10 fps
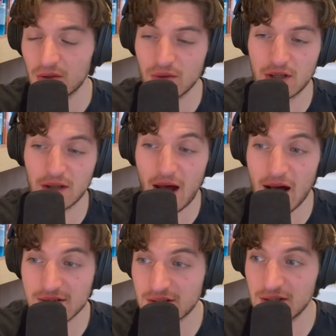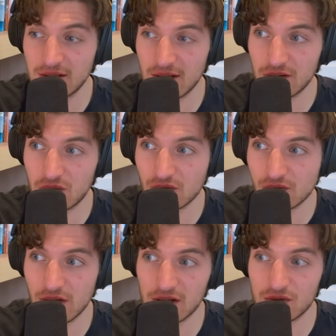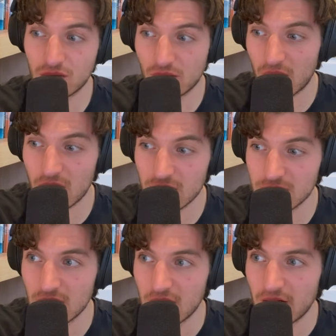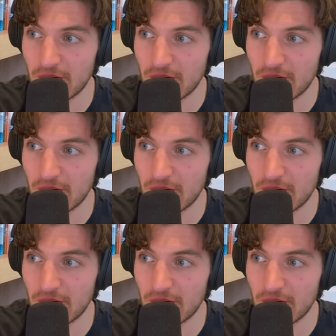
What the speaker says: you can ask Eden to create your own